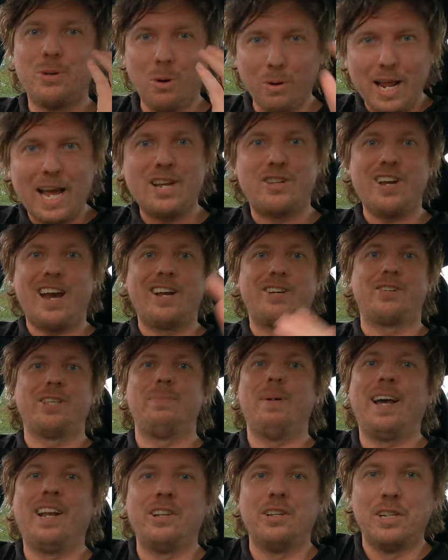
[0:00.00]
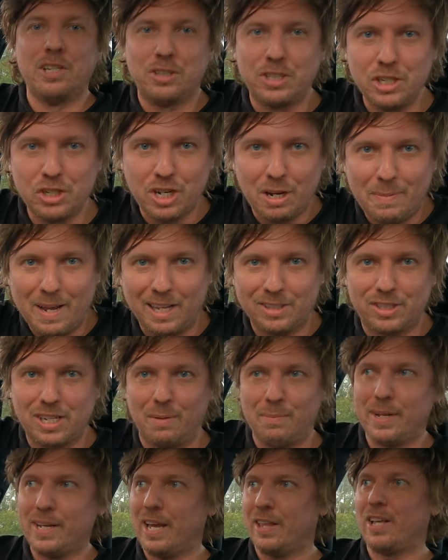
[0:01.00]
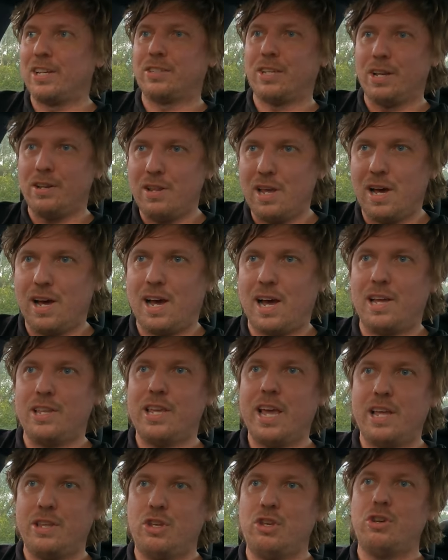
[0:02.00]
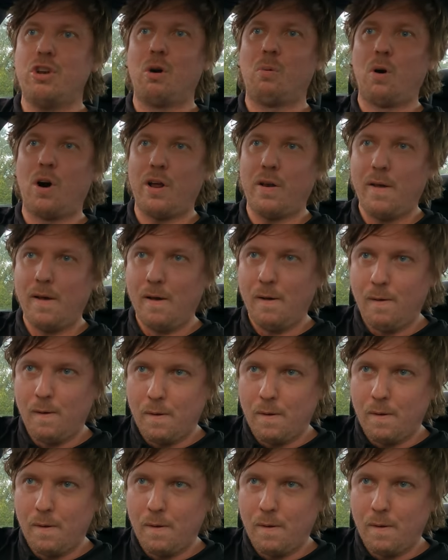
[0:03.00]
DoorDash actually made a decision about something and they said, yeah, you know what?